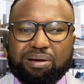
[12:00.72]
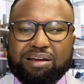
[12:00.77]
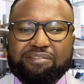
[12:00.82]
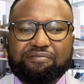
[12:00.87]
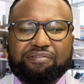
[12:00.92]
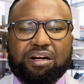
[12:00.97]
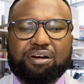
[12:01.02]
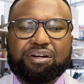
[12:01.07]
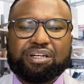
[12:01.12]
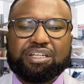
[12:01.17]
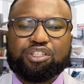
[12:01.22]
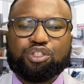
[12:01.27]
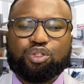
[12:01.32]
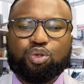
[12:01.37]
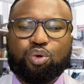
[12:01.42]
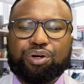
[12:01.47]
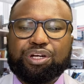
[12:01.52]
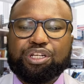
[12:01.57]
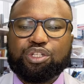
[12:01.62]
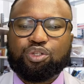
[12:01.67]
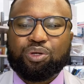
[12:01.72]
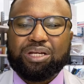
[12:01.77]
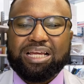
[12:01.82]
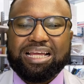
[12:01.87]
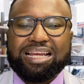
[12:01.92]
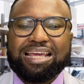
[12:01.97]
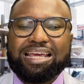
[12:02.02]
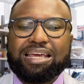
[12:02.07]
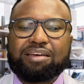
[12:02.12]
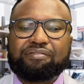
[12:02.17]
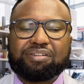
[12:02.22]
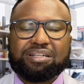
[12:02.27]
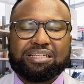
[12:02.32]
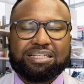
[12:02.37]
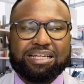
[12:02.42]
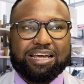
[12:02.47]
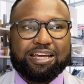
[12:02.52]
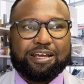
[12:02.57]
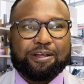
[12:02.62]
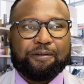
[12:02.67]
by various stories on any given
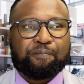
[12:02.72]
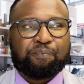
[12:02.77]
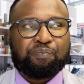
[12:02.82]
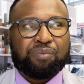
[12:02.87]
day.